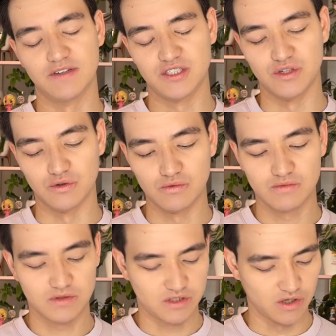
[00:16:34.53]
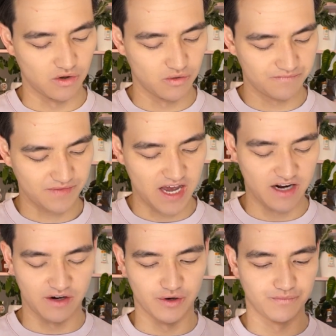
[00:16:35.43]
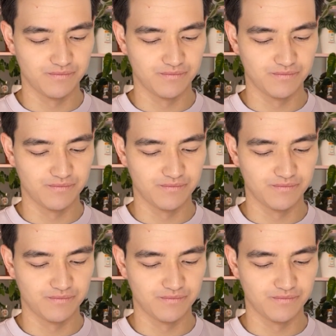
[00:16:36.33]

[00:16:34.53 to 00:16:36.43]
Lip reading: too. So I don't know.